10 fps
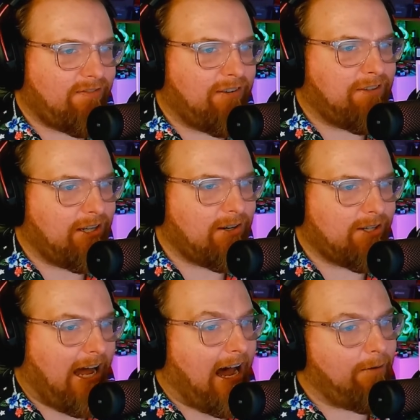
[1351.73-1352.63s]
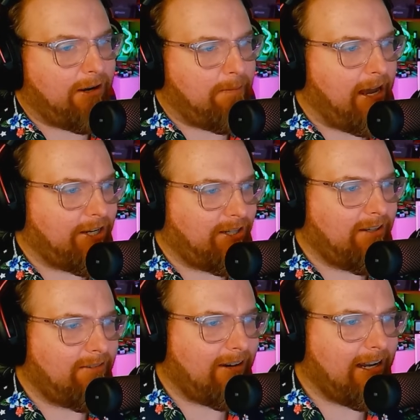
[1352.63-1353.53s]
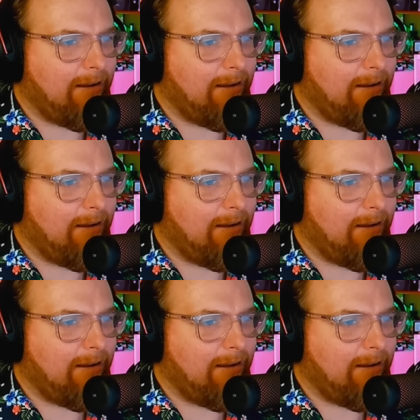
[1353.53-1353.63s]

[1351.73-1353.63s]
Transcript: 50 years, I would imagine, right?